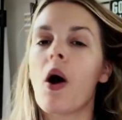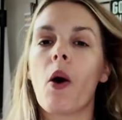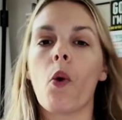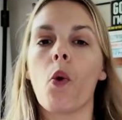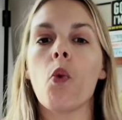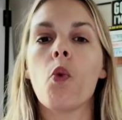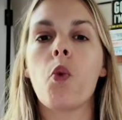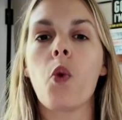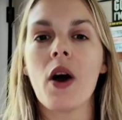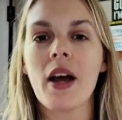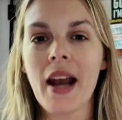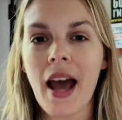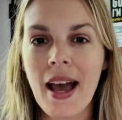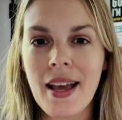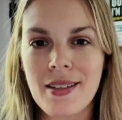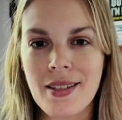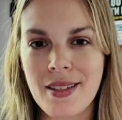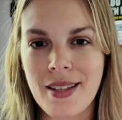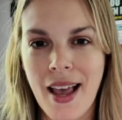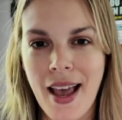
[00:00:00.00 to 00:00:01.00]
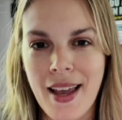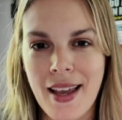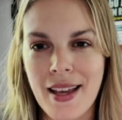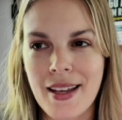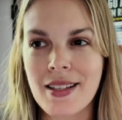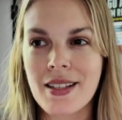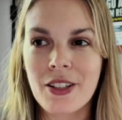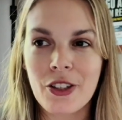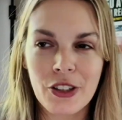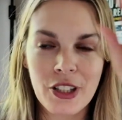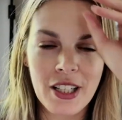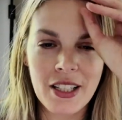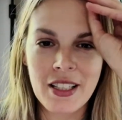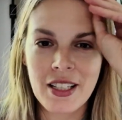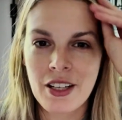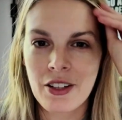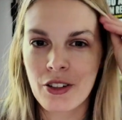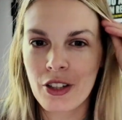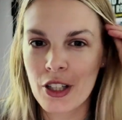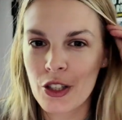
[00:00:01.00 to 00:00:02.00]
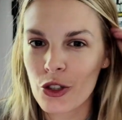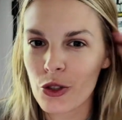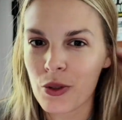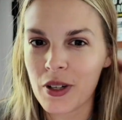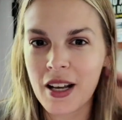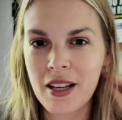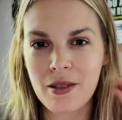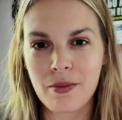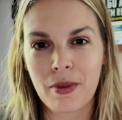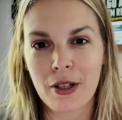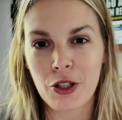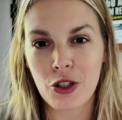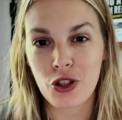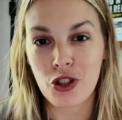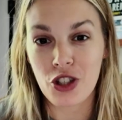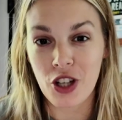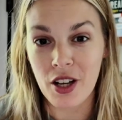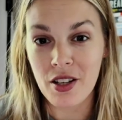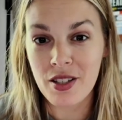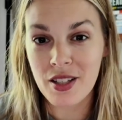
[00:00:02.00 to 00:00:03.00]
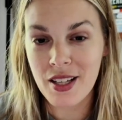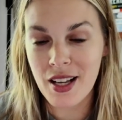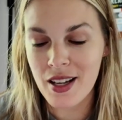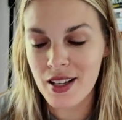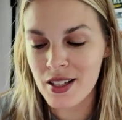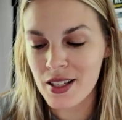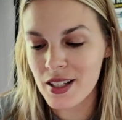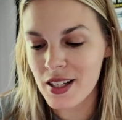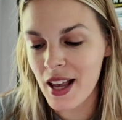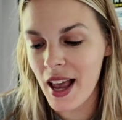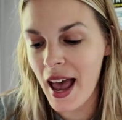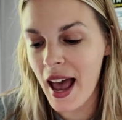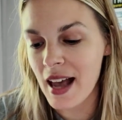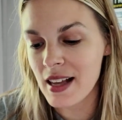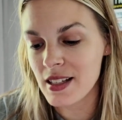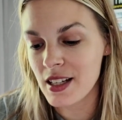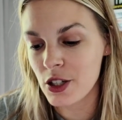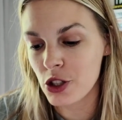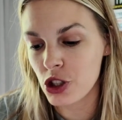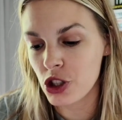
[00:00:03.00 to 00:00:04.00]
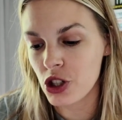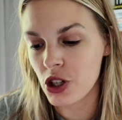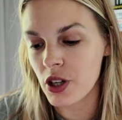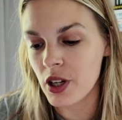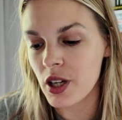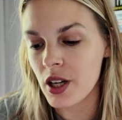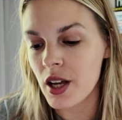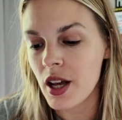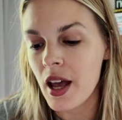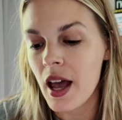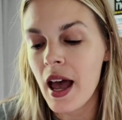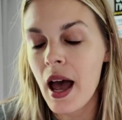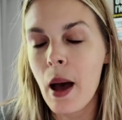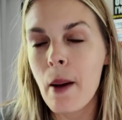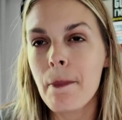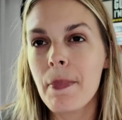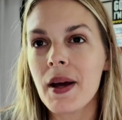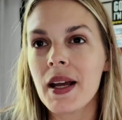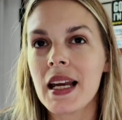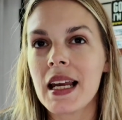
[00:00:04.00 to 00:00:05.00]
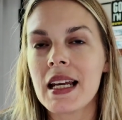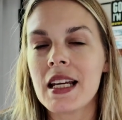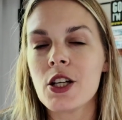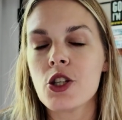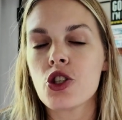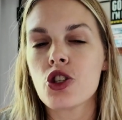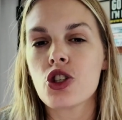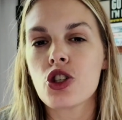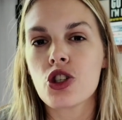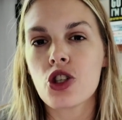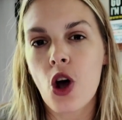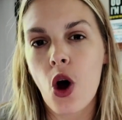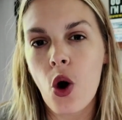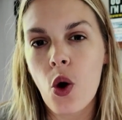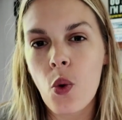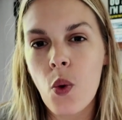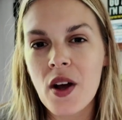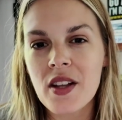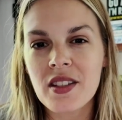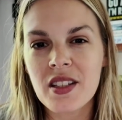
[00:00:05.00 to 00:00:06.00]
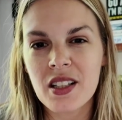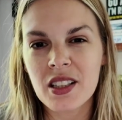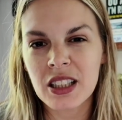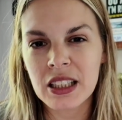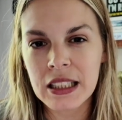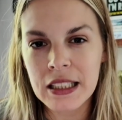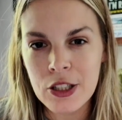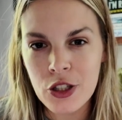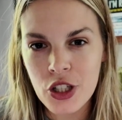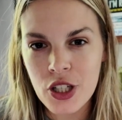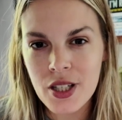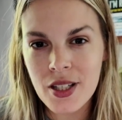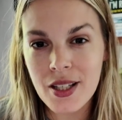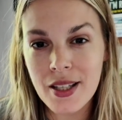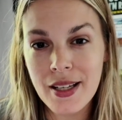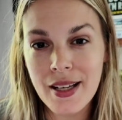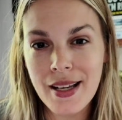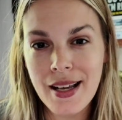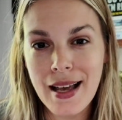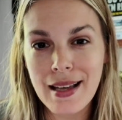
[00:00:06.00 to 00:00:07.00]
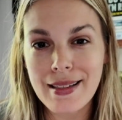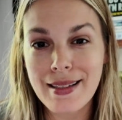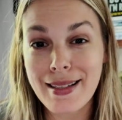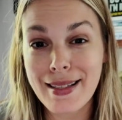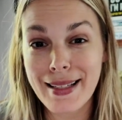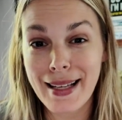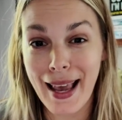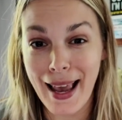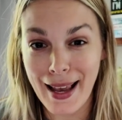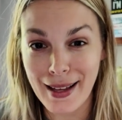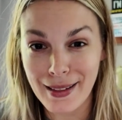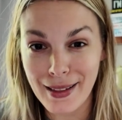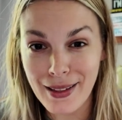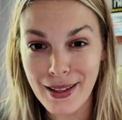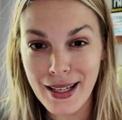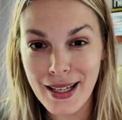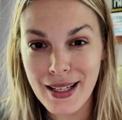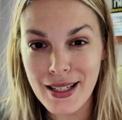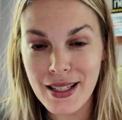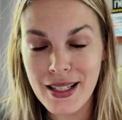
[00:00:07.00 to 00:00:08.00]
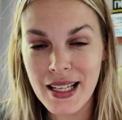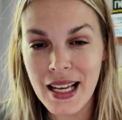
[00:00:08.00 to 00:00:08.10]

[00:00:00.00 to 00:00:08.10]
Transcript: What I say isn't going to nearly do it as much justice as it should, but it is so deliciously scandalous.